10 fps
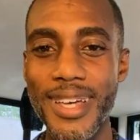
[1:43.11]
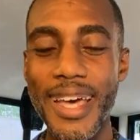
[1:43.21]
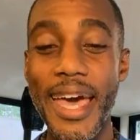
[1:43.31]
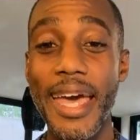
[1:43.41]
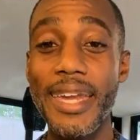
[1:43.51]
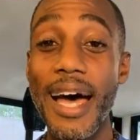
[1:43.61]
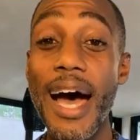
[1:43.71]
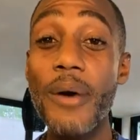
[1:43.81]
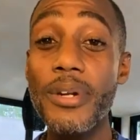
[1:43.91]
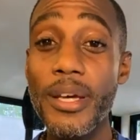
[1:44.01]
And how
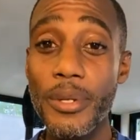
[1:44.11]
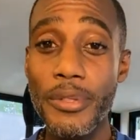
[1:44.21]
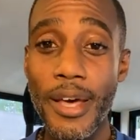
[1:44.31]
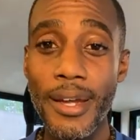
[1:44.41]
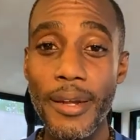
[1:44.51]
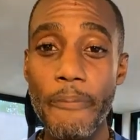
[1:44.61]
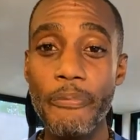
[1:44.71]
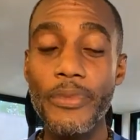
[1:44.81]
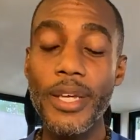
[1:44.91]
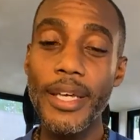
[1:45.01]
did I do that?
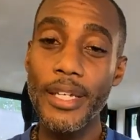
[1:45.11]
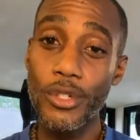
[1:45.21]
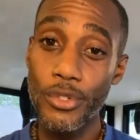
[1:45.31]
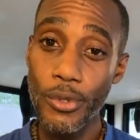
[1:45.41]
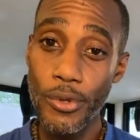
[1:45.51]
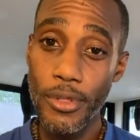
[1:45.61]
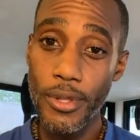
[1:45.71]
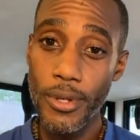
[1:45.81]
In truth,